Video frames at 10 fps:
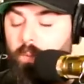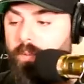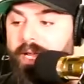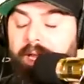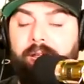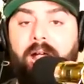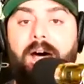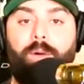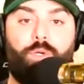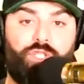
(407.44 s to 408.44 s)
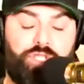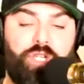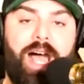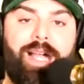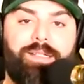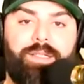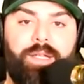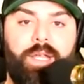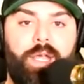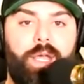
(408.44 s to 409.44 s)
were ringing. I was shocked,
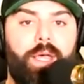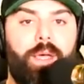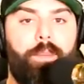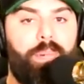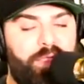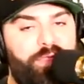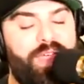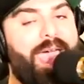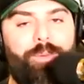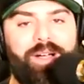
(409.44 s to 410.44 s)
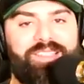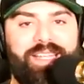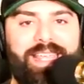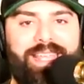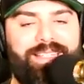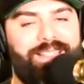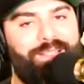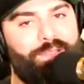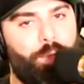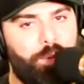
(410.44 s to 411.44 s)
but that wasn't it.
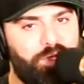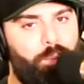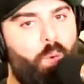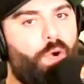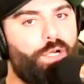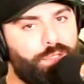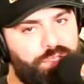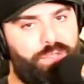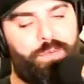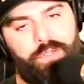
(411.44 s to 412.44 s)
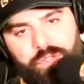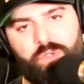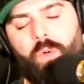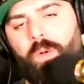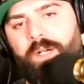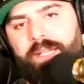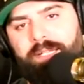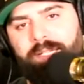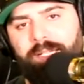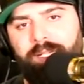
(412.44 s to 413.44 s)
There was more to the story.
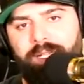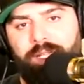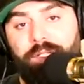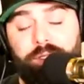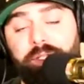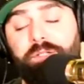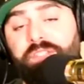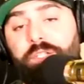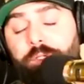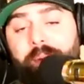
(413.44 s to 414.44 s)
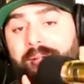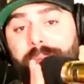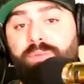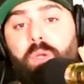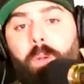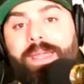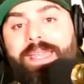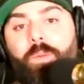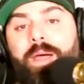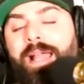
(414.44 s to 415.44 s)
The YouTube
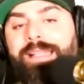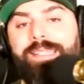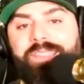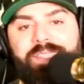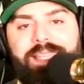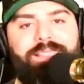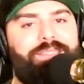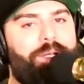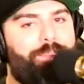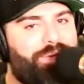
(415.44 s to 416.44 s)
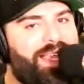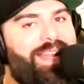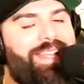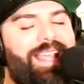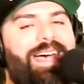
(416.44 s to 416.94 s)
employee went on to say that they're planning